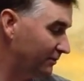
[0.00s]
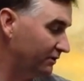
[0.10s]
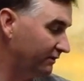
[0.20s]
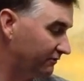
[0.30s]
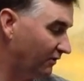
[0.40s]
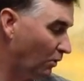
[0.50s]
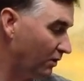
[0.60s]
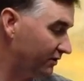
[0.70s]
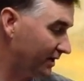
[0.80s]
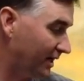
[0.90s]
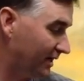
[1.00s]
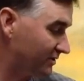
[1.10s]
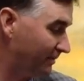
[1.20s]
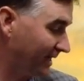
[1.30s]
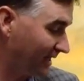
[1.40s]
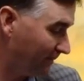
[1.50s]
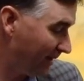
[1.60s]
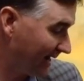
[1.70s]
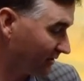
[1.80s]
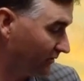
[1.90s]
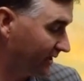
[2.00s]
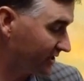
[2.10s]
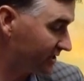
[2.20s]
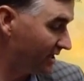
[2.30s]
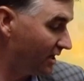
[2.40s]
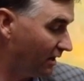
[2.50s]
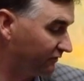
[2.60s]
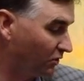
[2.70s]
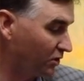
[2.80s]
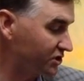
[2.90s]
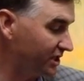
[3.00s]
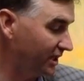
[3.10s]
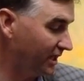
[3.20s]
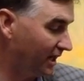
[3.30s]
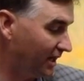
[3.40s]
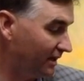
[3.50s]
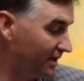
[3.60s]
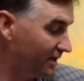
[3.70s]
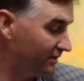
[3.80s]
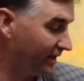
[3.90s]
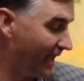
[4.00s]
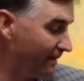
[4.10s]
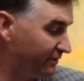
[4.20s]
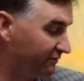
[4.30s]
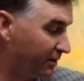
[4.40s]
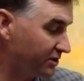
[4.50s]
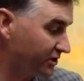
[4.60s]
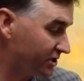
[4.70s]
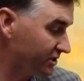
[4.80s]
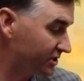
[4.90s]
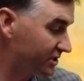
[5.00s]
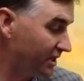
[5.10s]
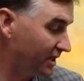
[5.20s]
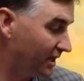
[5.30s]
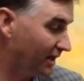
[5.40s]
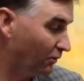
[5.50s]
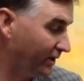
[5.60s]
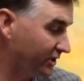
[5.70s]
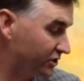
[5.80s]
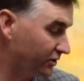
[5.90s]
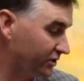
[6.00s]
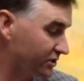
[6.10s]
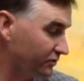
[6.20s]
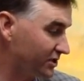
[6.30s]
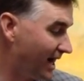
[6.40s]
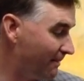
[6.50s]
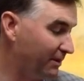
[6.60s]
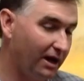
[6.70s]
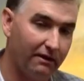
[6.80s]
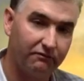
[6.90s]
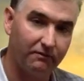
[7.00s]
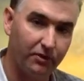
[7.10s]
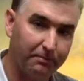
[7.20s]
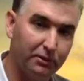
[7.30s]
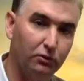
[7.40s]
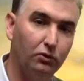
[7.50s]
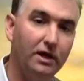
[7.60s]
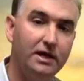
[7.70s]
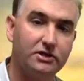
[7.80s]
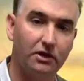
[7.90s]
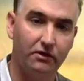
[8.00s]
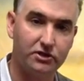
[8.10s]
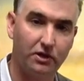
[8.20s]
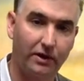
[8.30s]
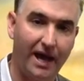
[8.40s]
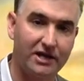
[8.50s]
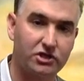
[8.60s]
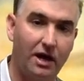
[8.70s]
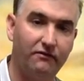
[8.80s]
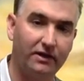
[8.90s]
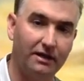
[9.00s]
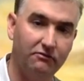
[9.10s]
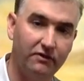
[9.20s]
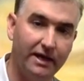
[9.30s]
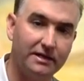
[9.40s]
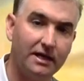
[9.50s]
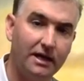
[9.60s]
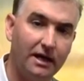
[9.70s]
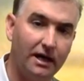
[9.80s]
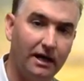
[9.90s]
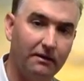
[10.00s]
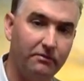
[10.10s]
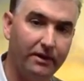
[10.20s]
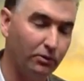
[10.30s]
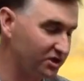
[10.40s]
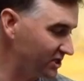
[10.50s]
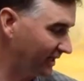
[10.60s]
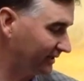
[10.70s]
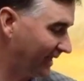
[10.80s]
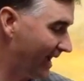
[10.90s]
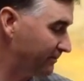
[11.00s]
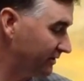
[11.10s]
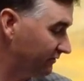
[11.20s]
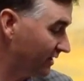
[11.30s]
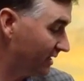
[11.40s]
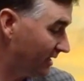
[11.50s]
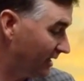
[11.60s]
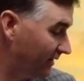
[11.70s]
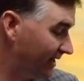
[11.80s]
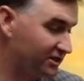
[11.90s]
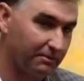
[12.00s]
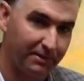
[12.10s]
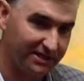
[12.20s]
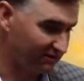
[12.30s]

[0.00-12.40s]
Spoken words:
moving forward to make an impact on this. Of course, the captive purchases reinsurance on top of the pool, so there's no catastrophic event that would sink the captive, and that's the